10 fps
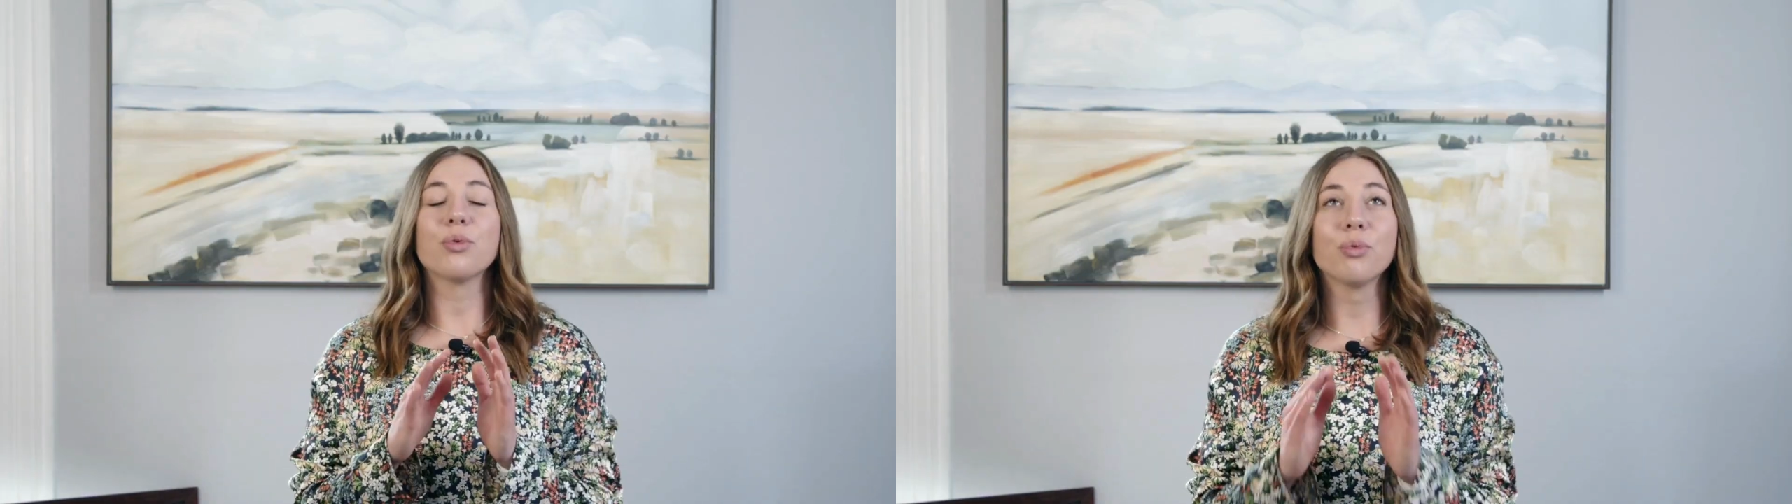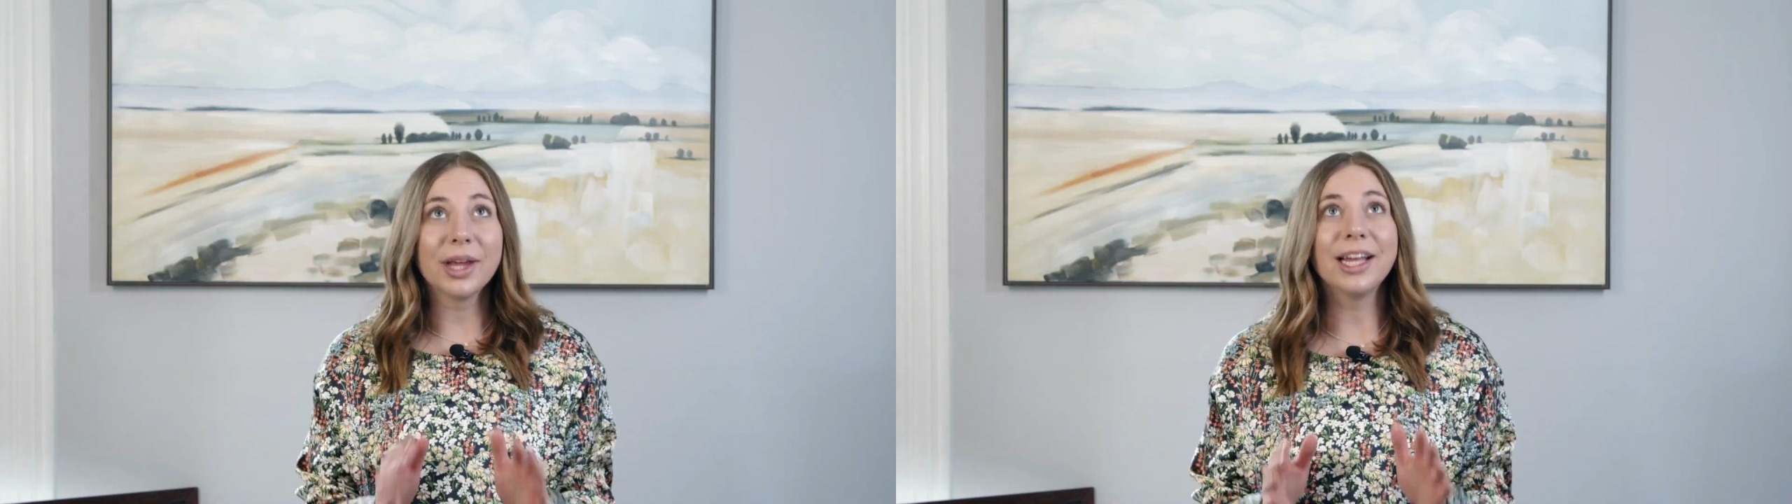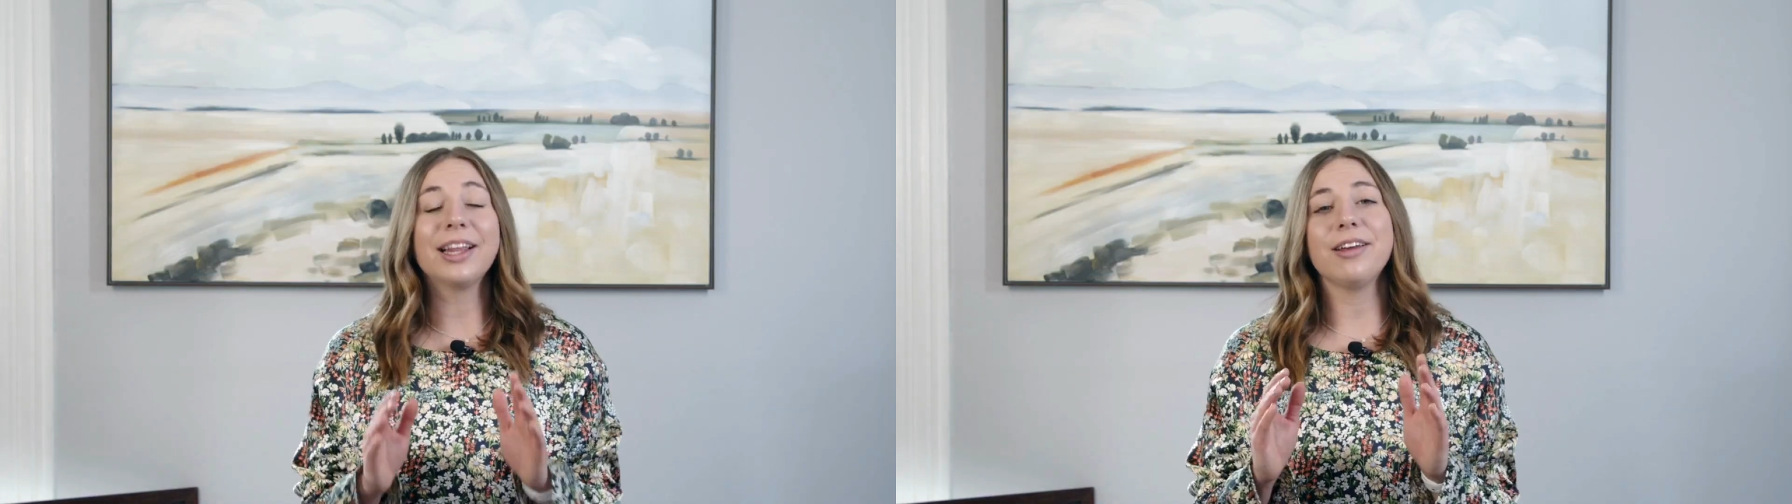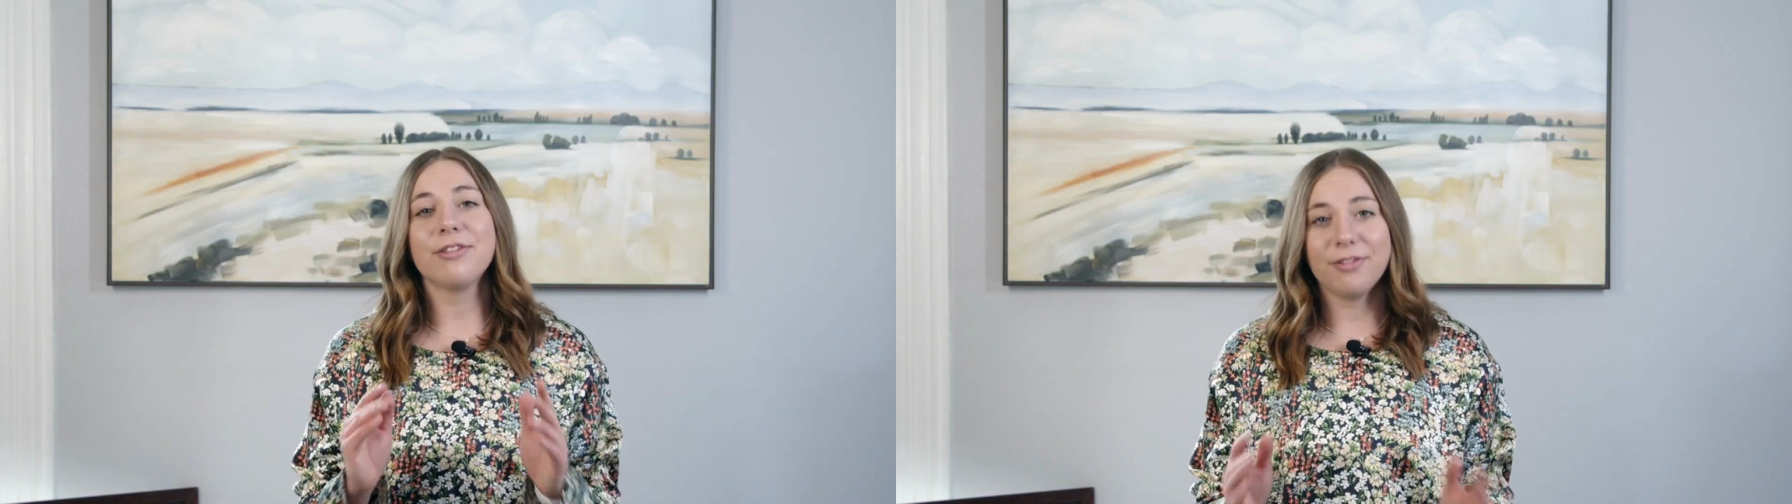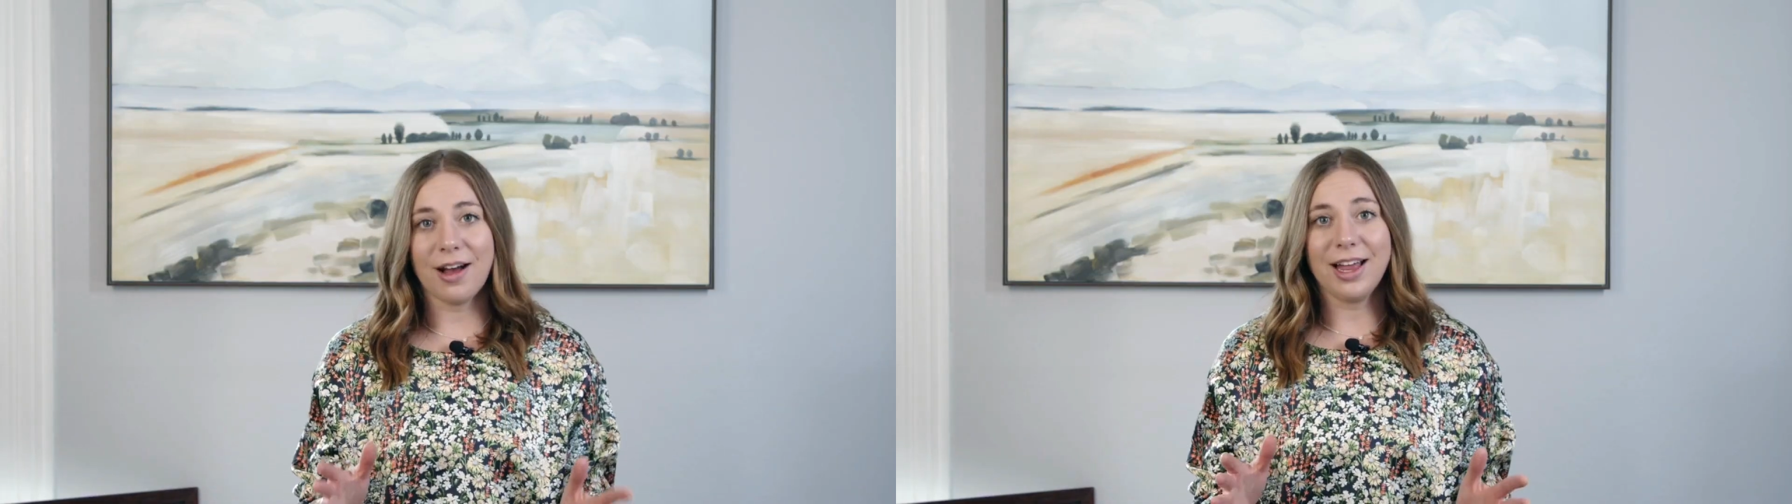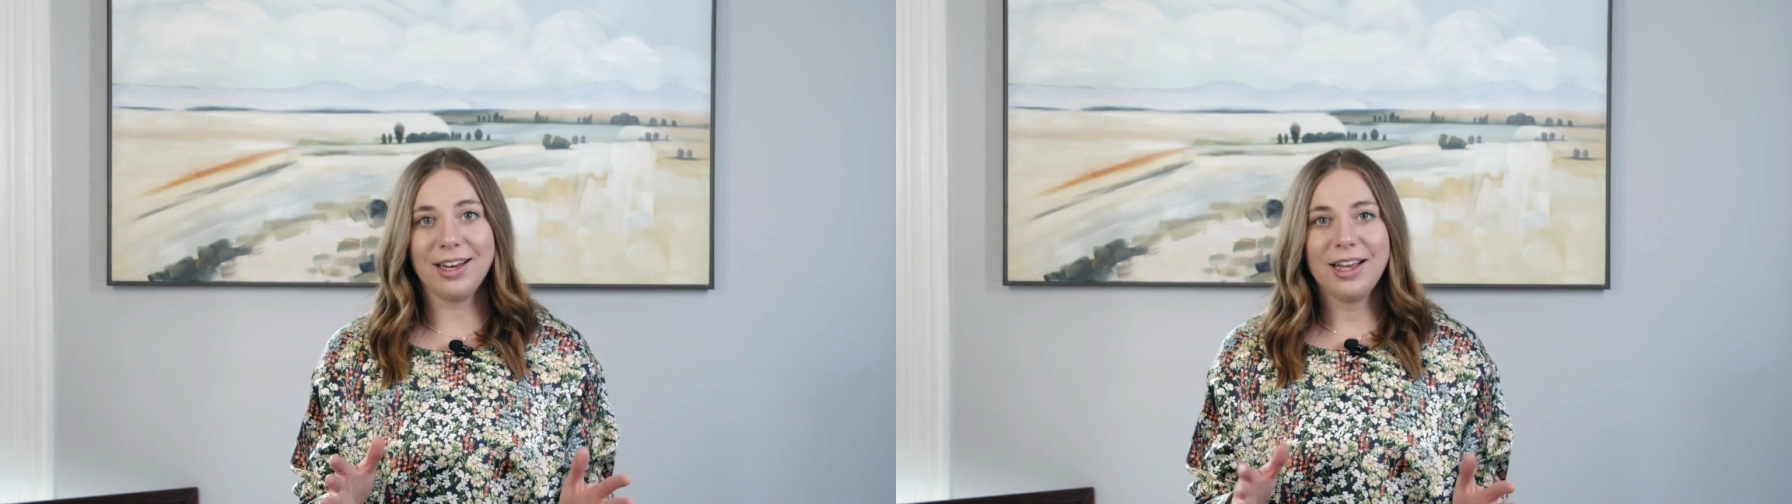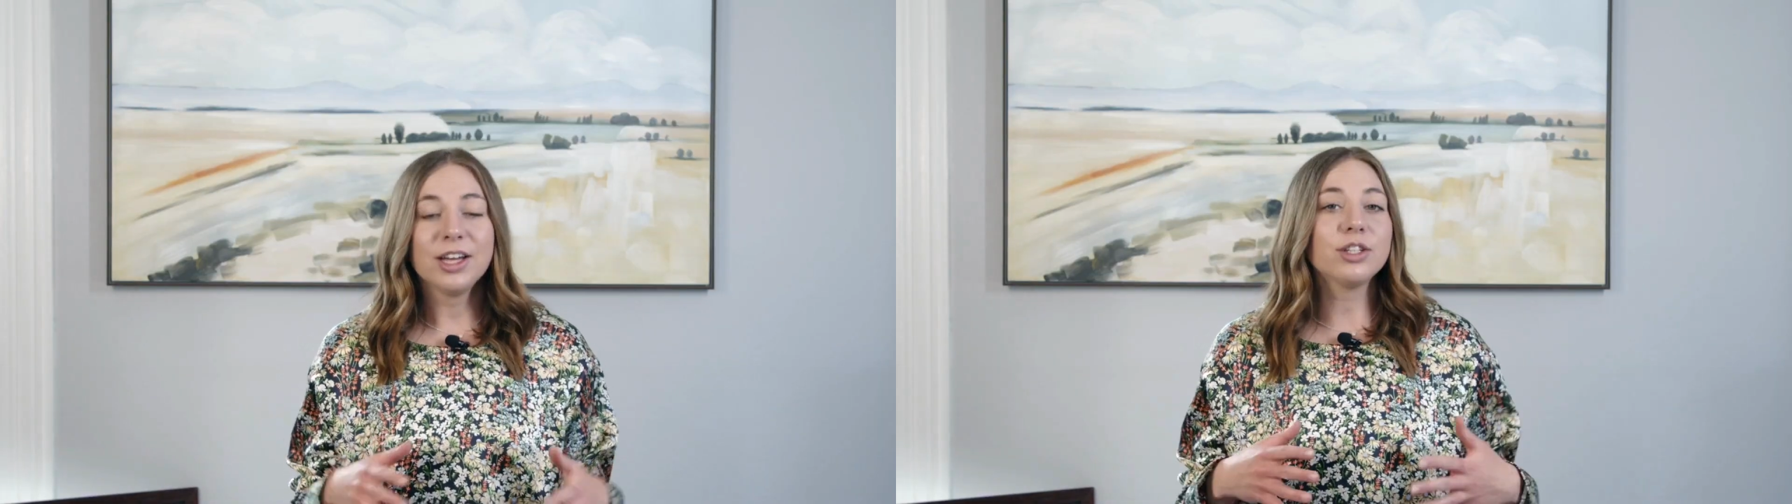really fun.